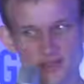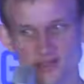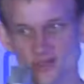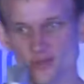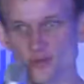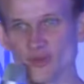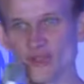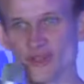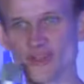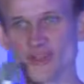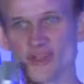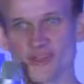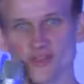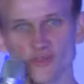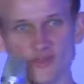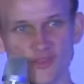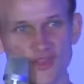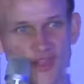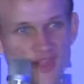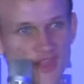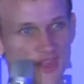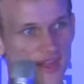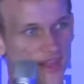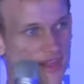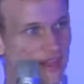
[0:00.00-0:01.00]
Great, so
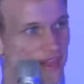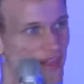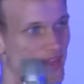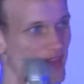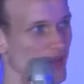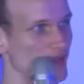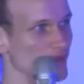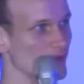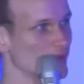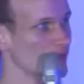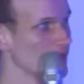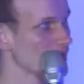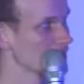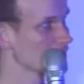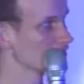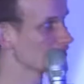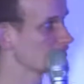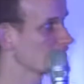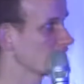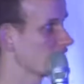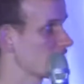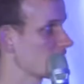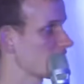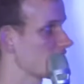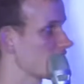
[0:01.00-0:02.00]
this is the one of
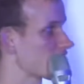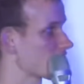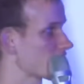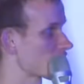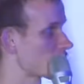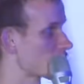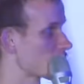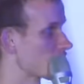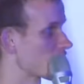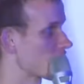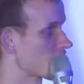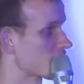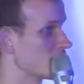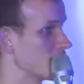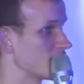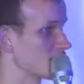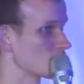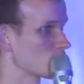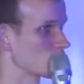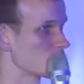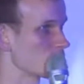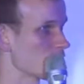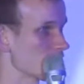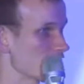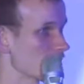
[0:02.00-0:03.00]
the sort of standard
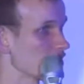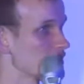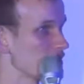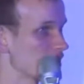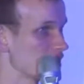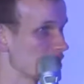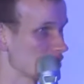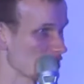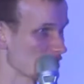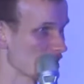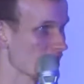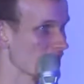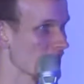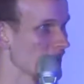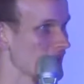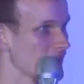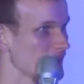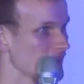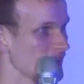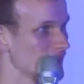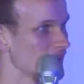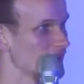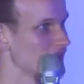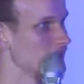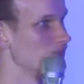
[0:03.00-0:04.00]
presentations I
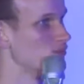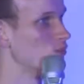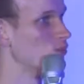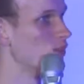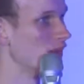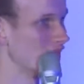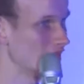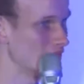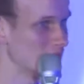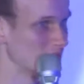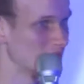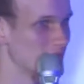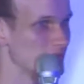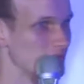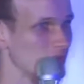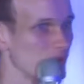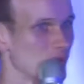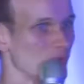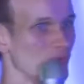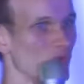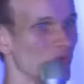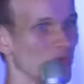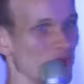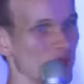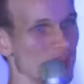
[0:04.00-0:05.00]
give when people
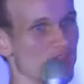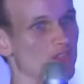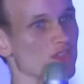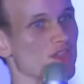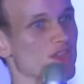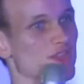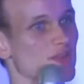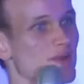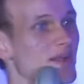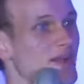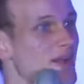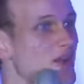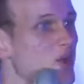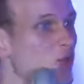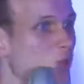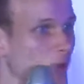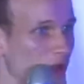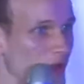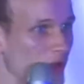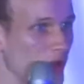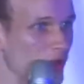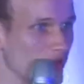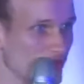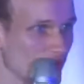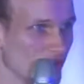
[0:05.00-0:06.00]
want just like a quick
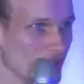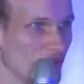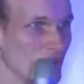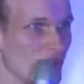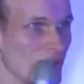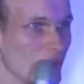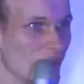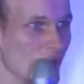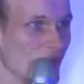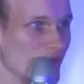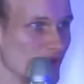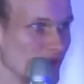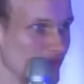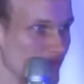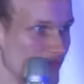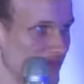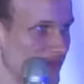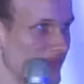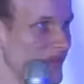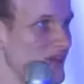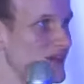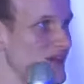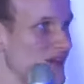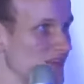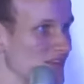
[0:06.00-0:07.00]
overview of
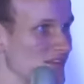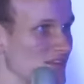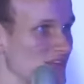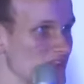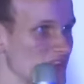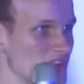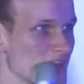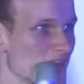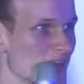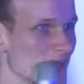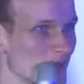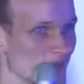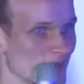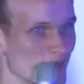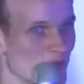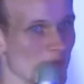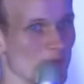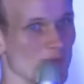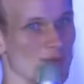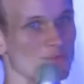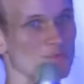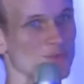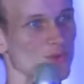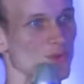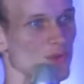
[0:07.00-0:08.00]
the entire
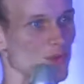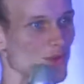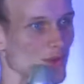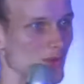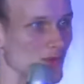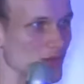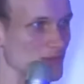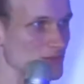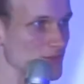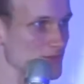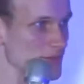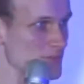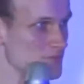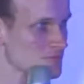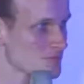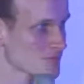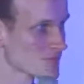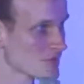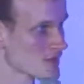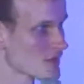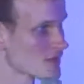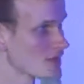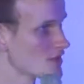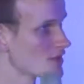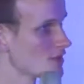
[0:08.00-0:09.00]
Ethereum protocol.
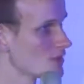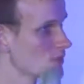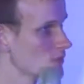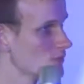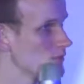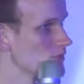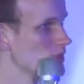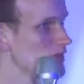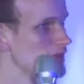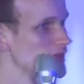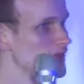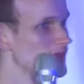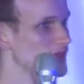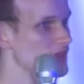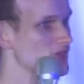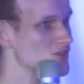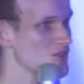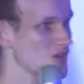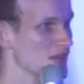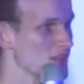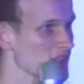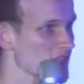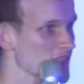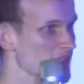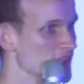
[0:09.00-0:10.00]
So
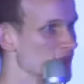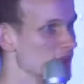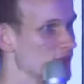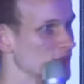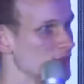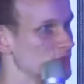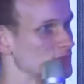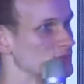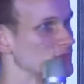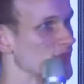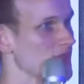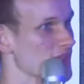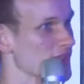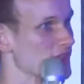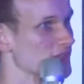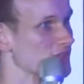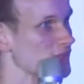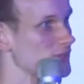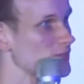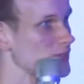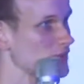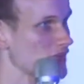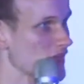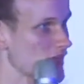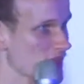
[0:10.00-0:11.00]
chances are you'll listen
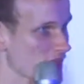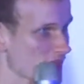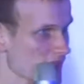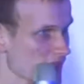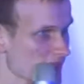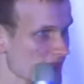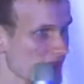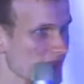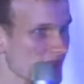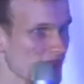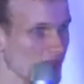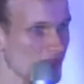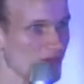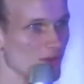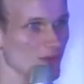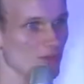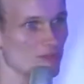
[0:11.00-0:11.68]
through this, you'll